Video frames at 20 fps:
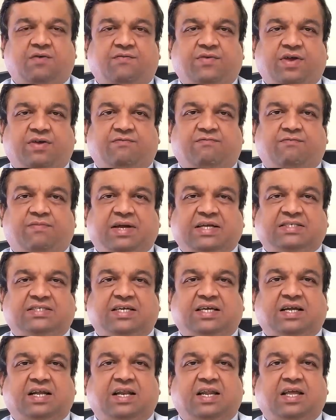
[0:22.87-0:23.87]
We
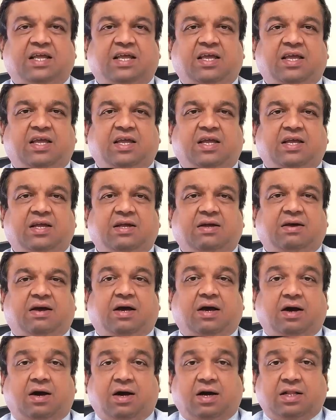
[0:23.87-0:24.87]
basically
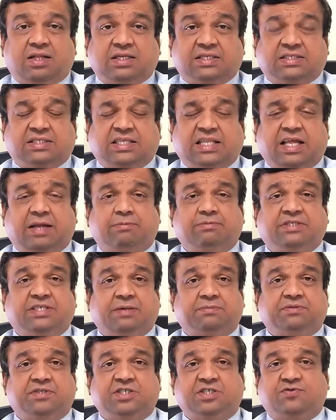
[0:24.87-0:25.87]
heard this name
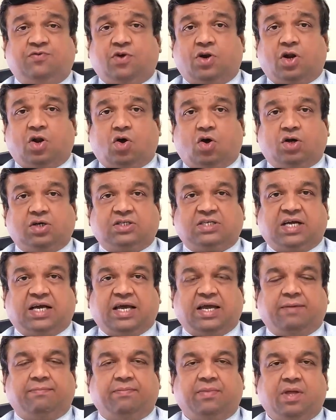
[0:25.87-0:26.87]
sepsis for a long
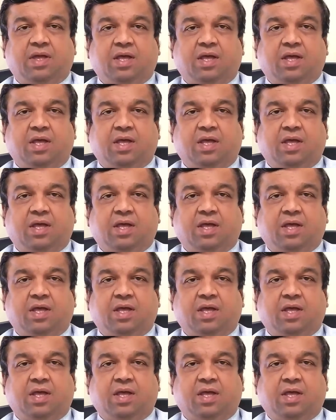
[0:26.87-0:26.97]
time,